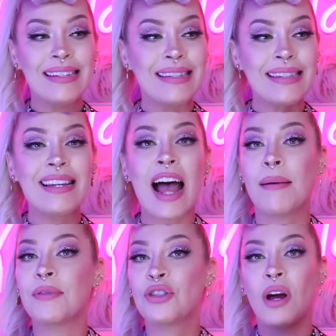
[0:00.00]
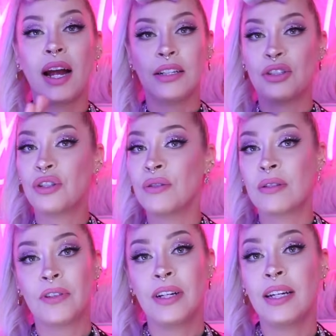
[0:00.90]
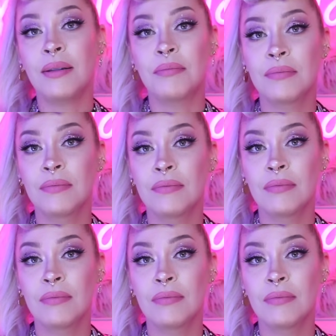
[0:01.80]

stopped trying to choose for him.